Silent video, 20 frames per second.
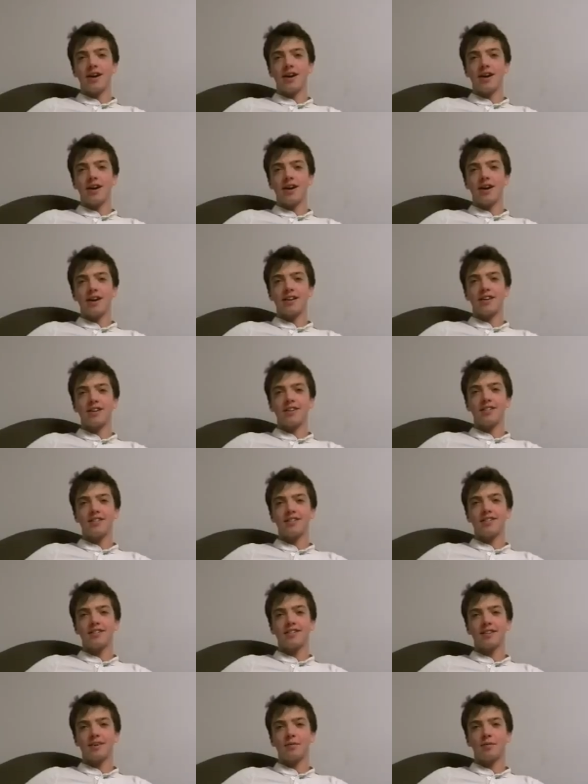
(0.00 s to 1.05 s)
I'm
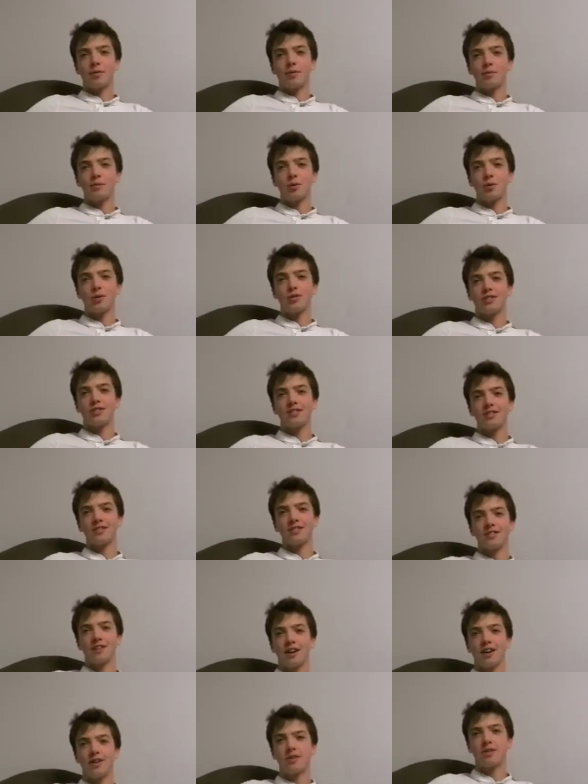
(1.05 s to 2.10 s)
Atticus. I'm from Boise,
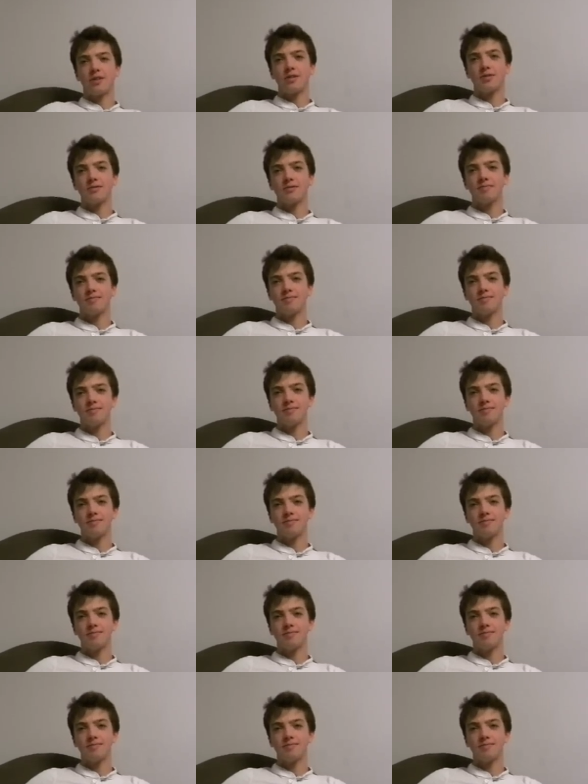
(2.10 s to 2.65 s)
Idaho.